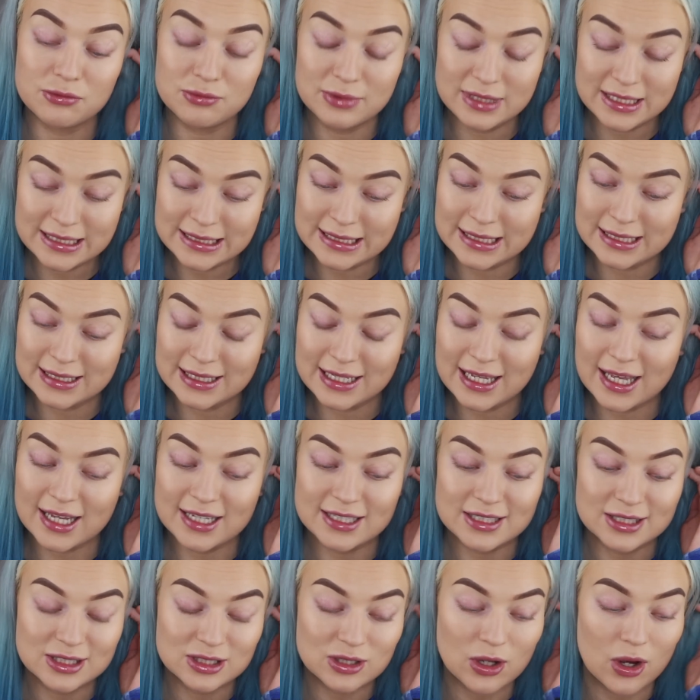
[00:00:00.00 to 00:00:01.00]
recently
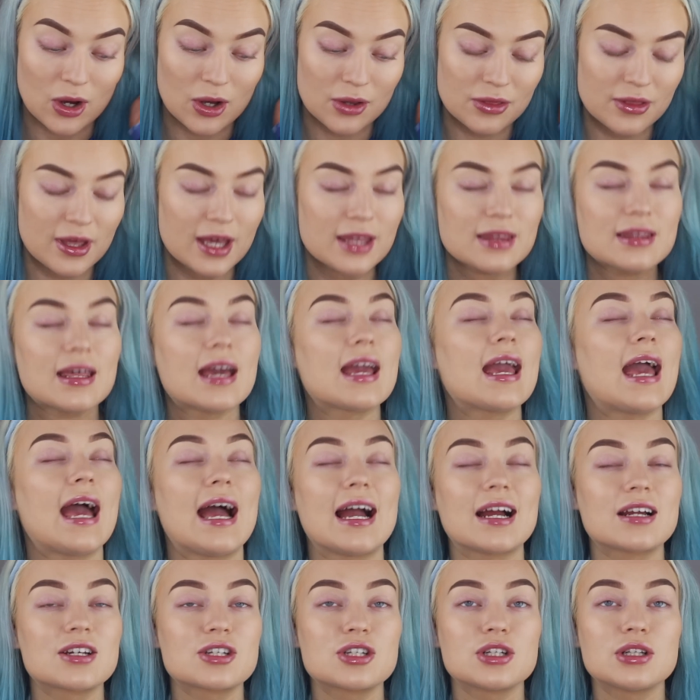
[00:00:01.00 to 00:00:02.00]
I saw that they
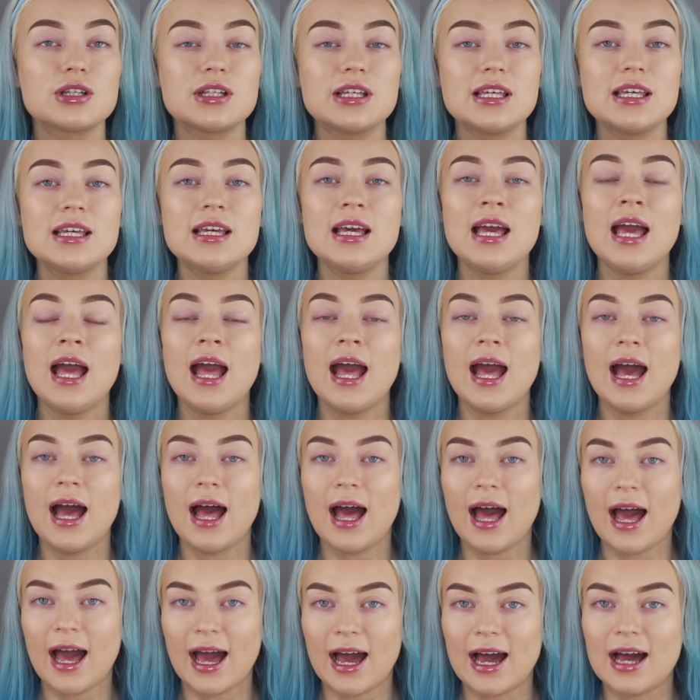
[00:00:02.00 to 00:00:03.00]
actually
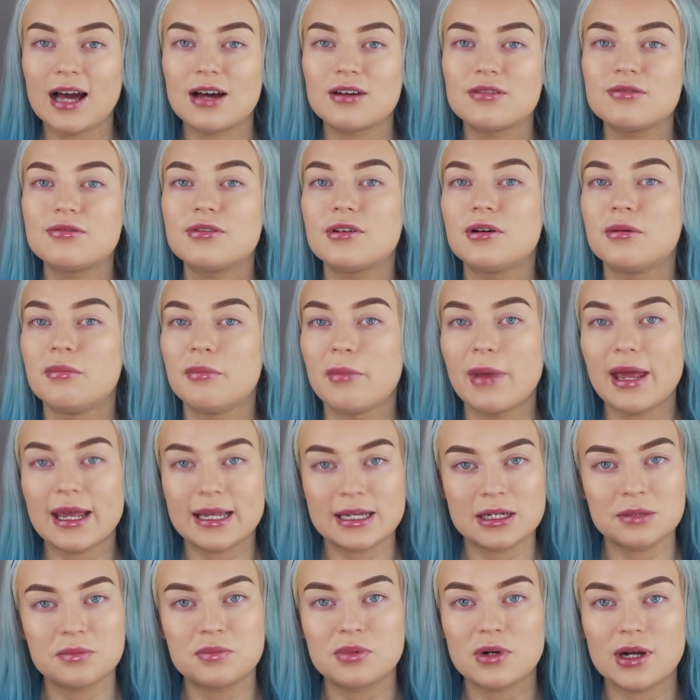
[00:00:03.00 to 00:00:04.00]
have a
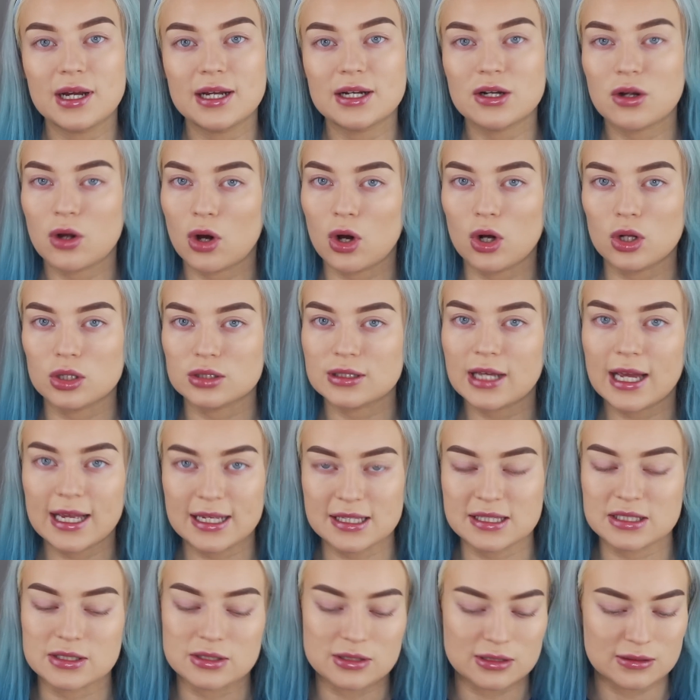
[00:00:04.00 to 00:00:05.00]
makeup brand called
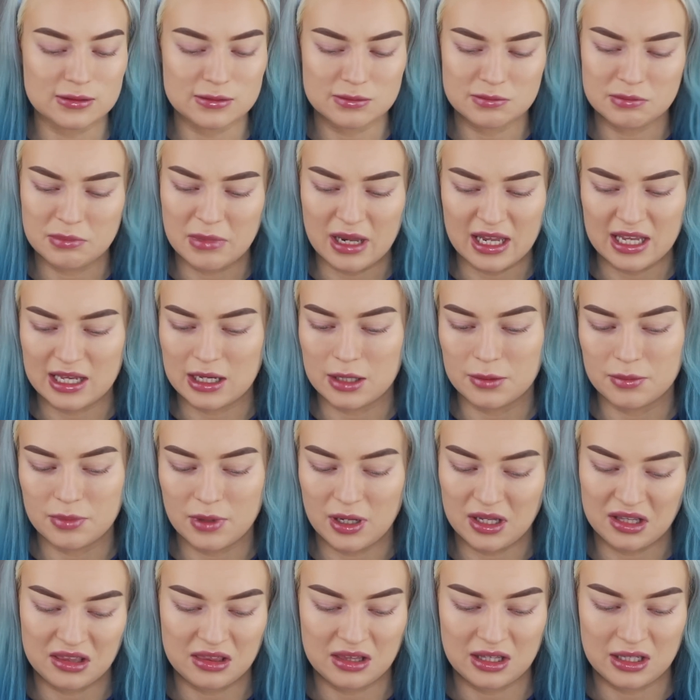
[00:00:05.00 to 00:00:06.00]
ASOS
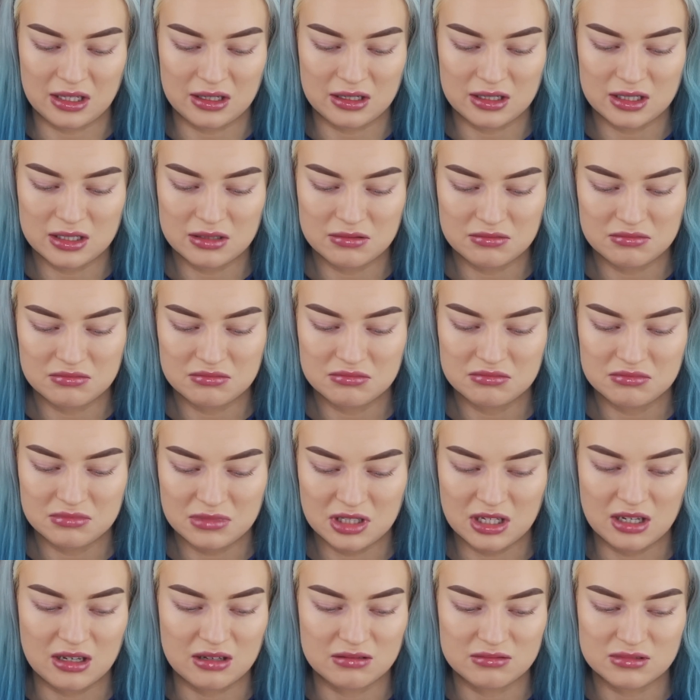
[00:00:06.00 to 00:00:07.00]
Makeup, I think.
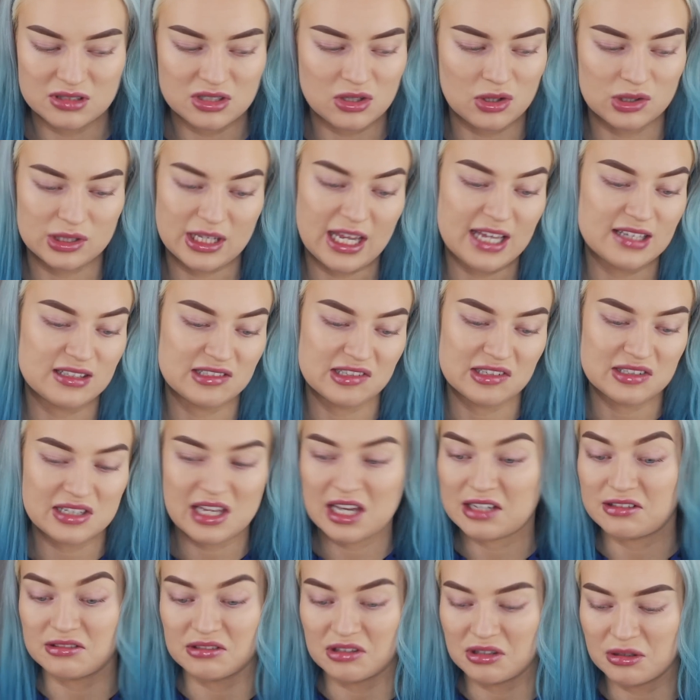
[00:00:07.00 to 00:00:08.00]
Yeah, it's called
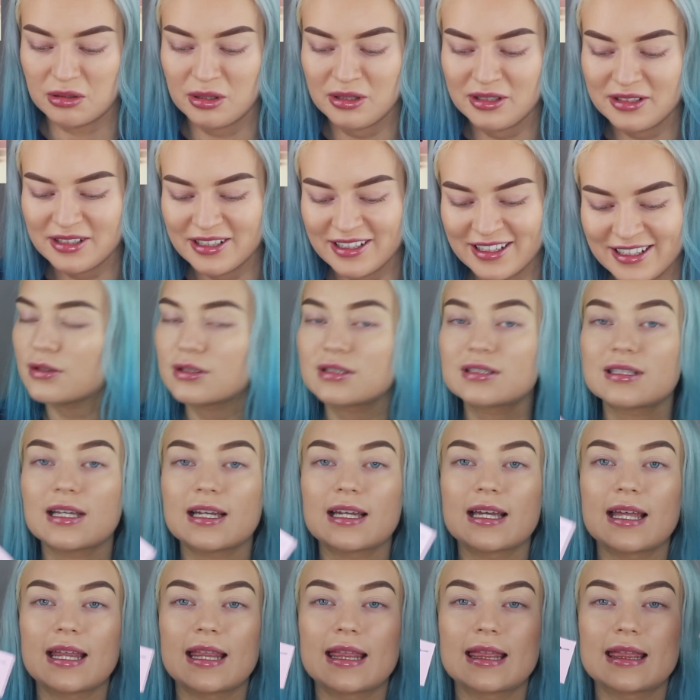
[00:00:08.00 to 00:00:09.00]
ASOS, I don't know. It looks
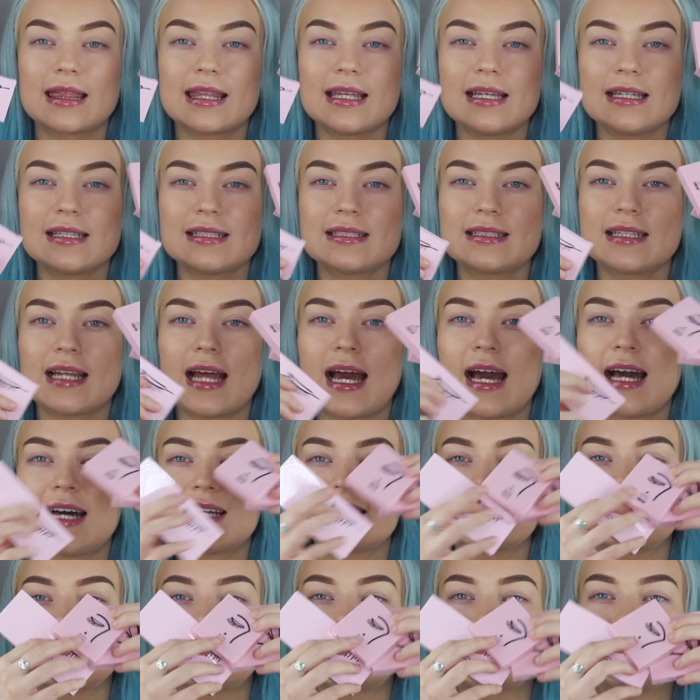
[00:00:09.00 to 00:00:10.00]
like this. It
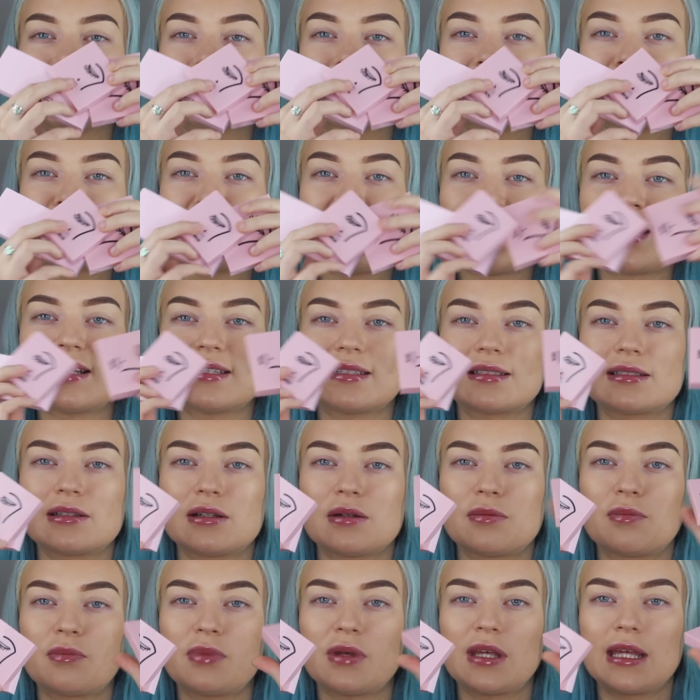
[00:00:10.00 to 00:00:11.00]
has this
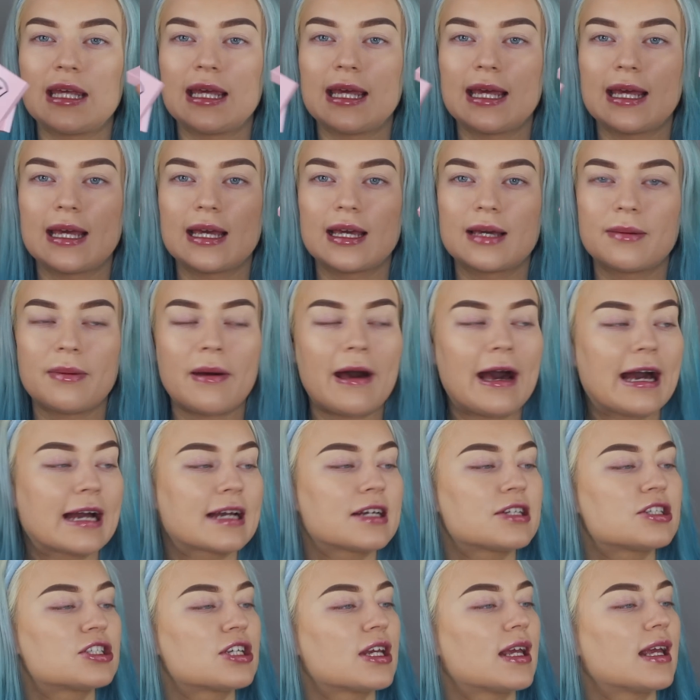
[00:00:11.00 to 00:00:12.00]
pastel pink
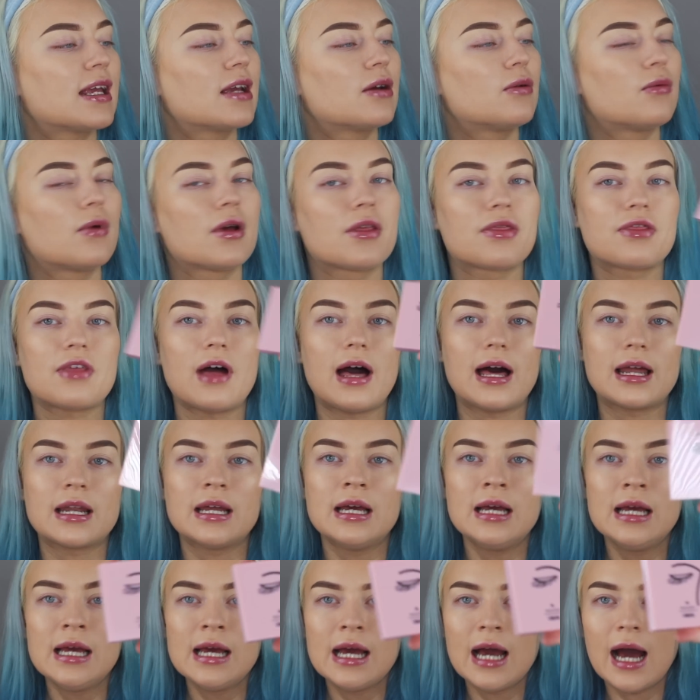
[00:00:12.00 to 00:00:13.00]
packaging with
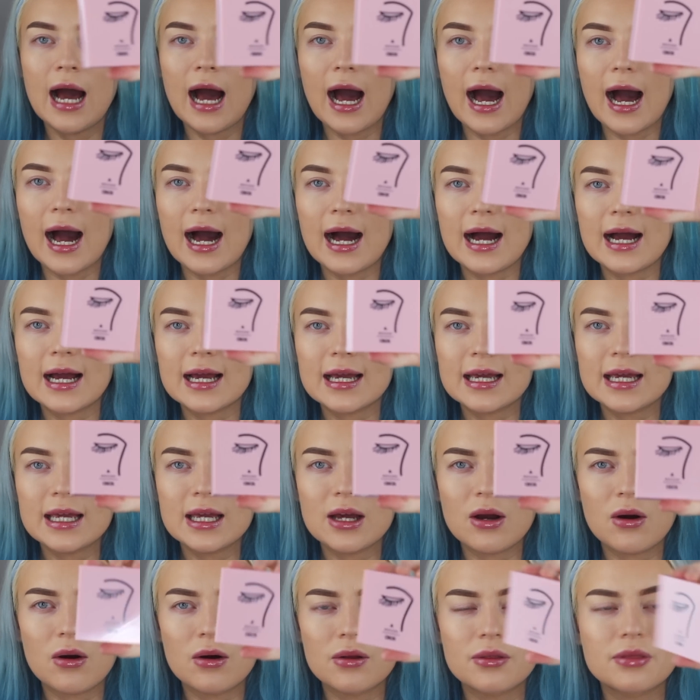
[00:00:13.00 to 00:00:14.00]
that
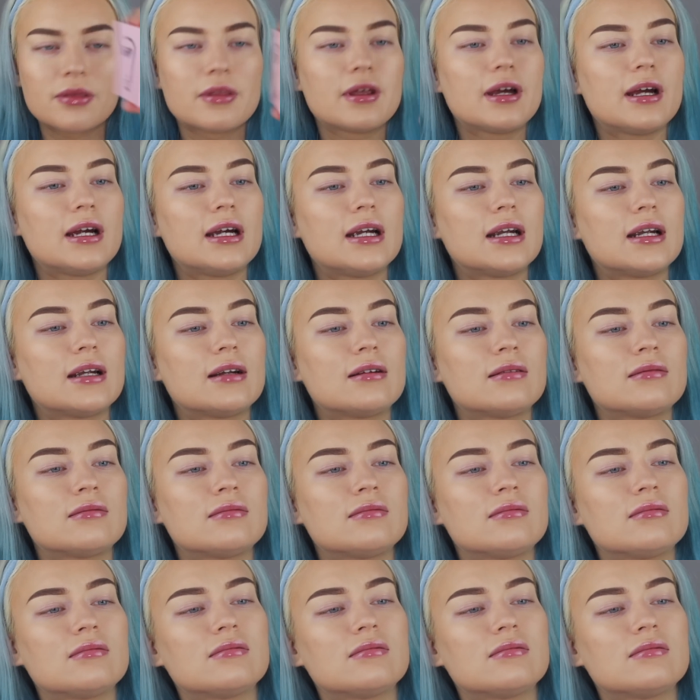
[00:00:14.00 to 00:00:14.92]
eye on there